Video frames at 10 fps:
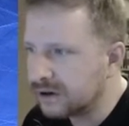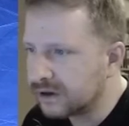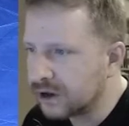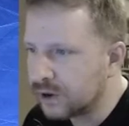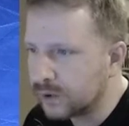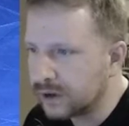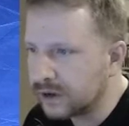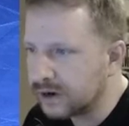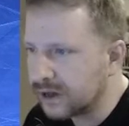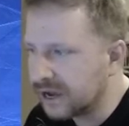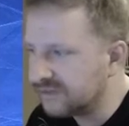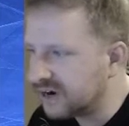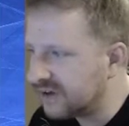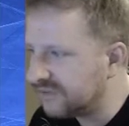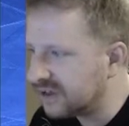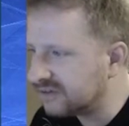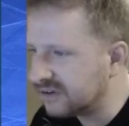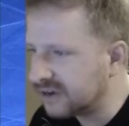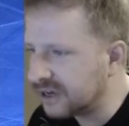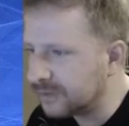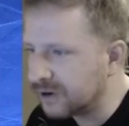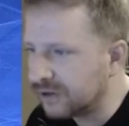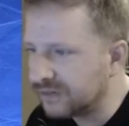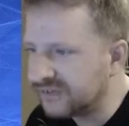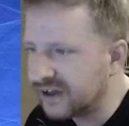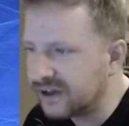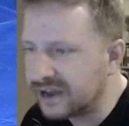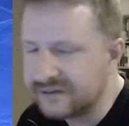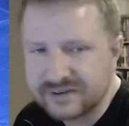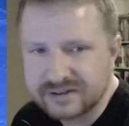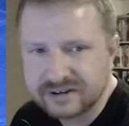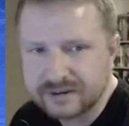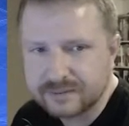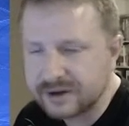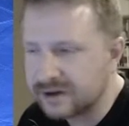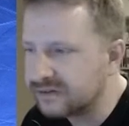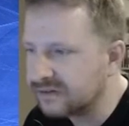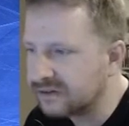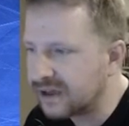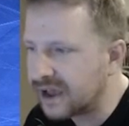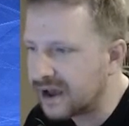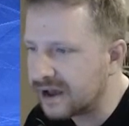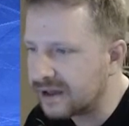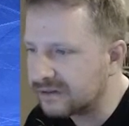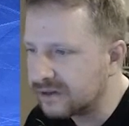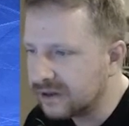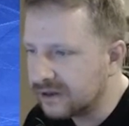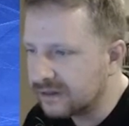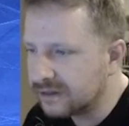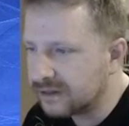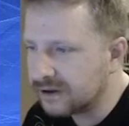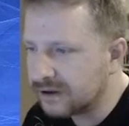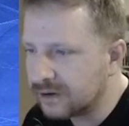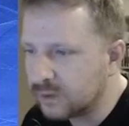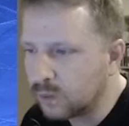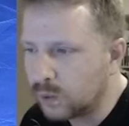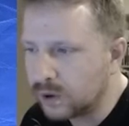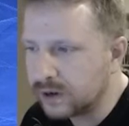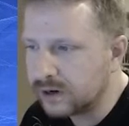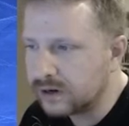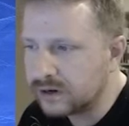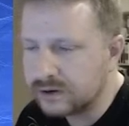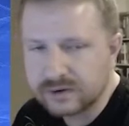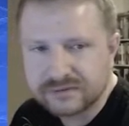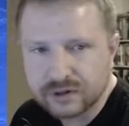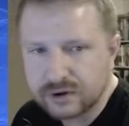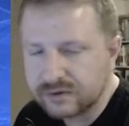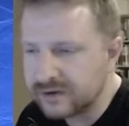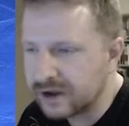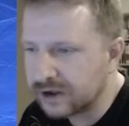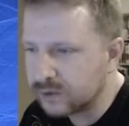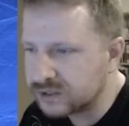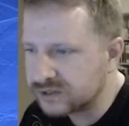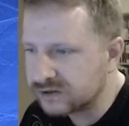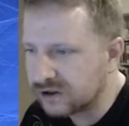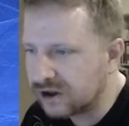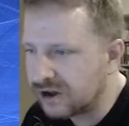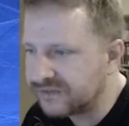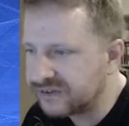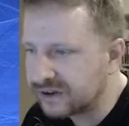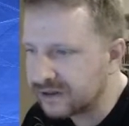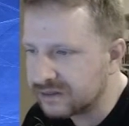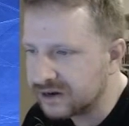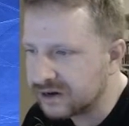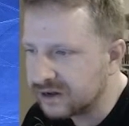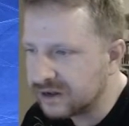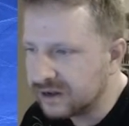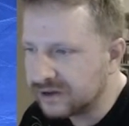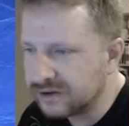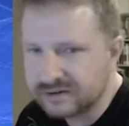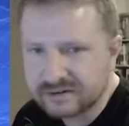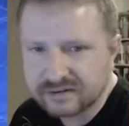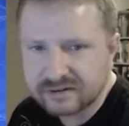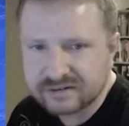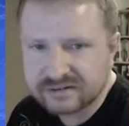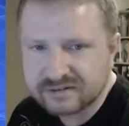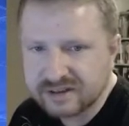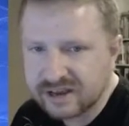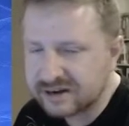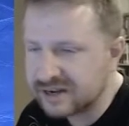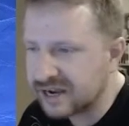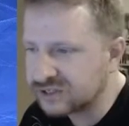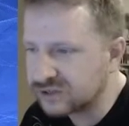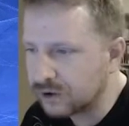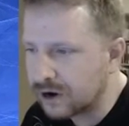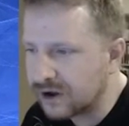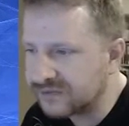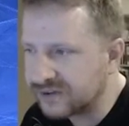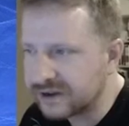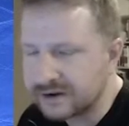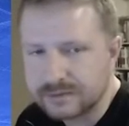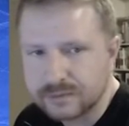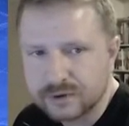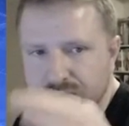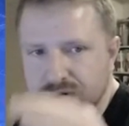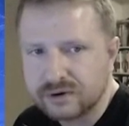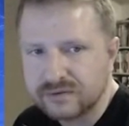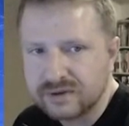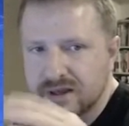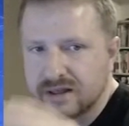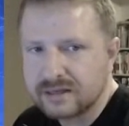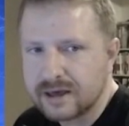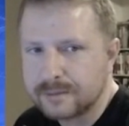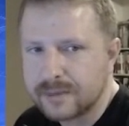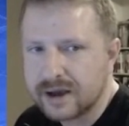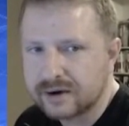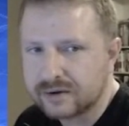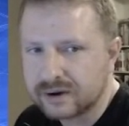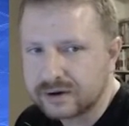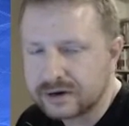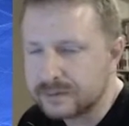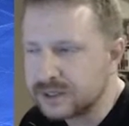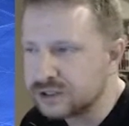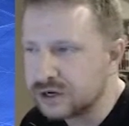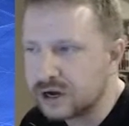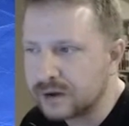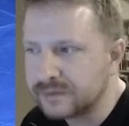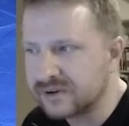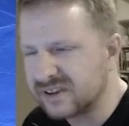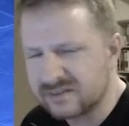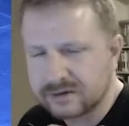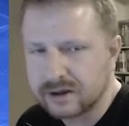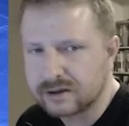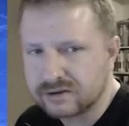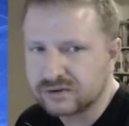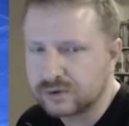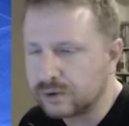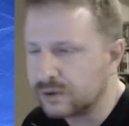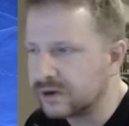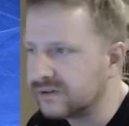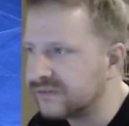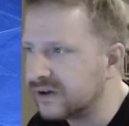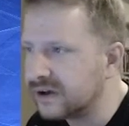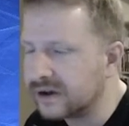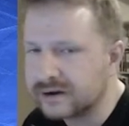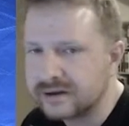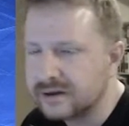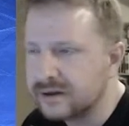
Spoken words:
go in, and I have an FSM, and all the FSM does is it adds 1 to a float value, which is the offset. Then it uses this set texture offset to move that background image up, so it gives that scrolling effect.